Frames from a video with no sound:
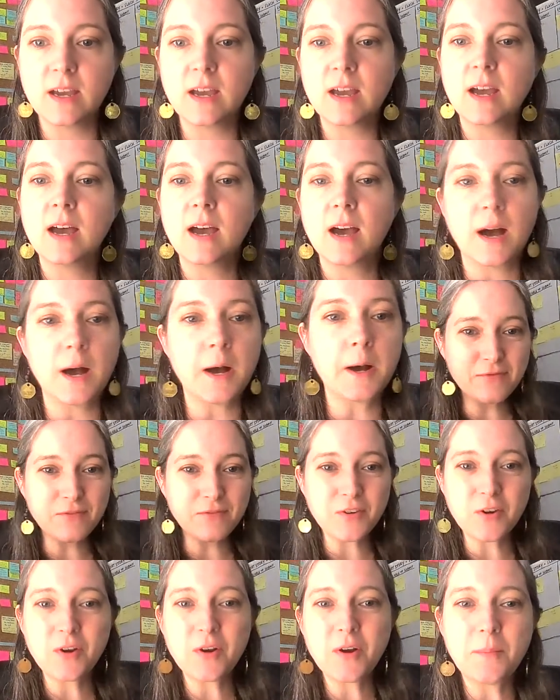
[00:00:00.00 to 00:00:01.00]
That's it
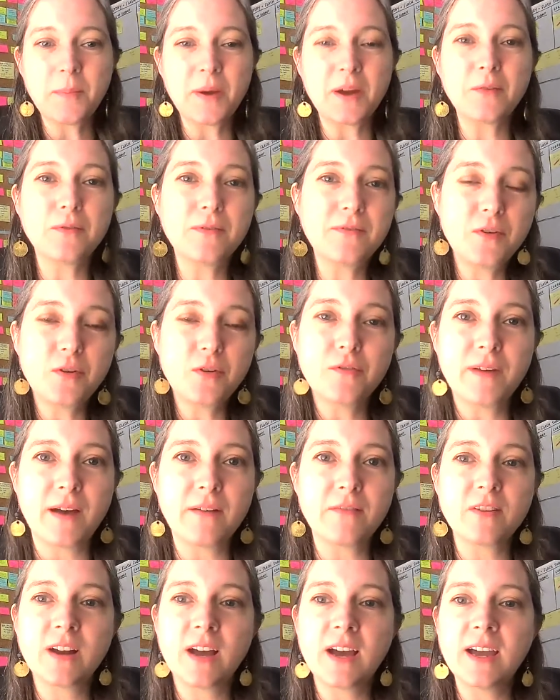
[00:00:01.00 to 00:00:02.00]
for my review of
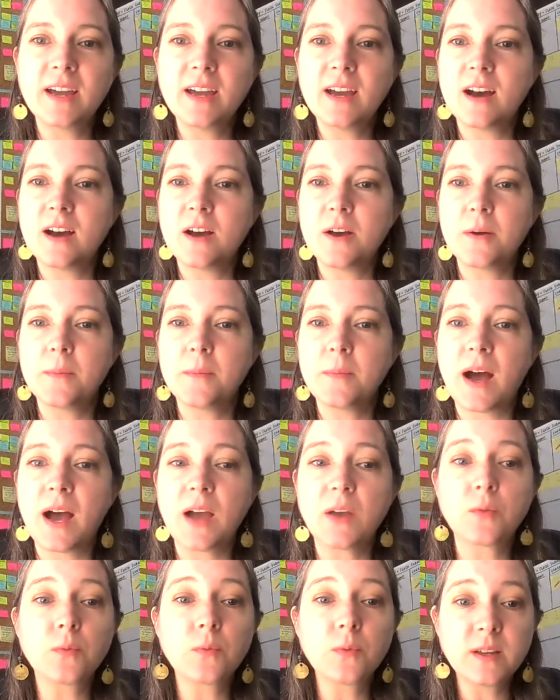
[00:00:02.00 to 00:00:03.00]
Evernigh.
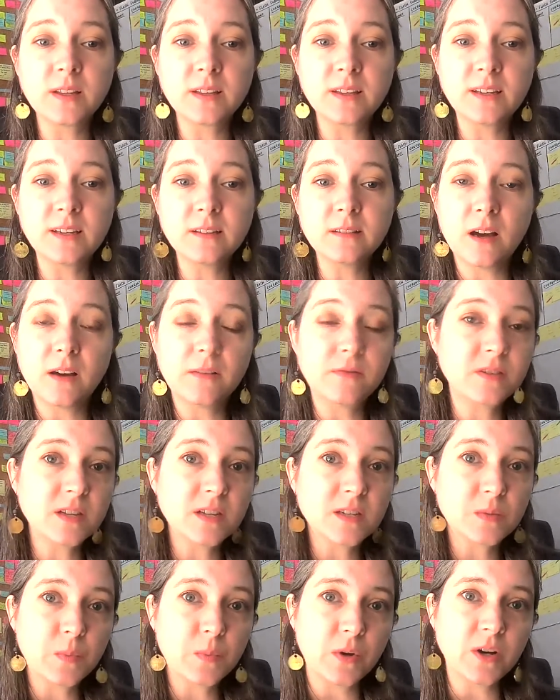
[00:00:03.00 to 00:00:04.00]
I really loved
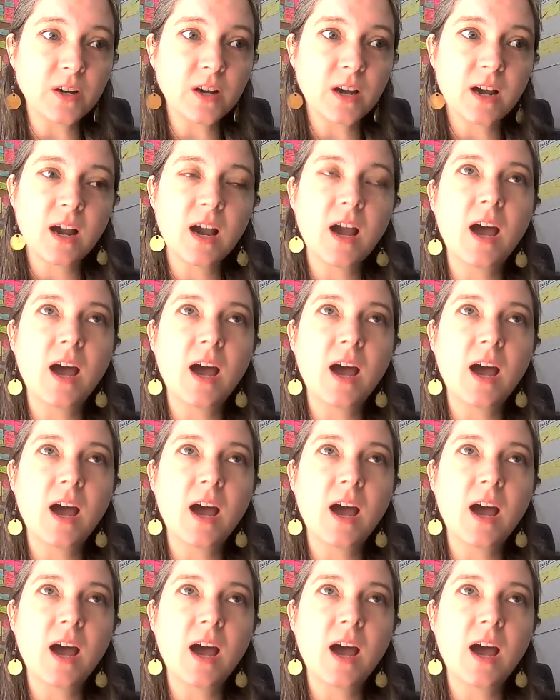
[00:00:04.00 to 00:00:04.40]
this book.